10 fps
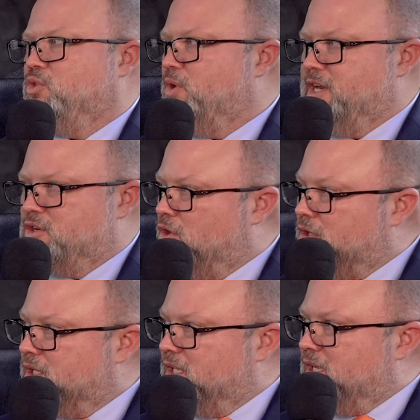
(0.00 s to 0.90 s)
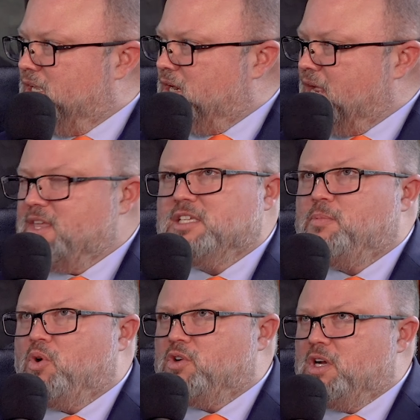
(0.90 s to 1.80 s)
critical you know, I think it's
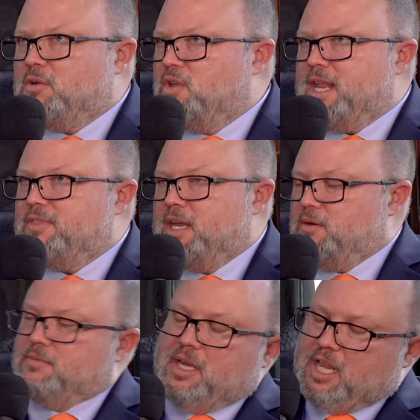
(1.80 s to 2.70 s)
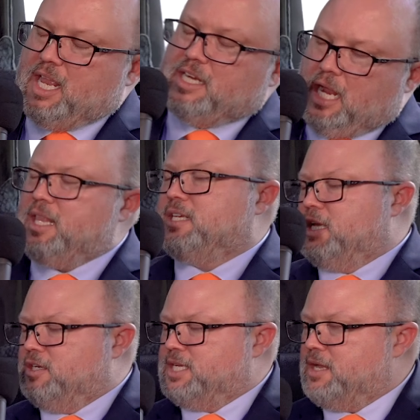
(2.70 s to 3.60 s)
more critical now than anyways. You know, like I like to
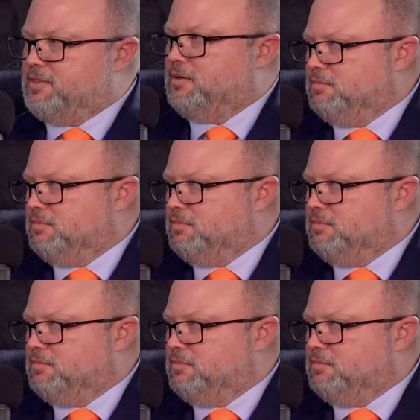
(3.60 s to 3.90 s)
get your take though.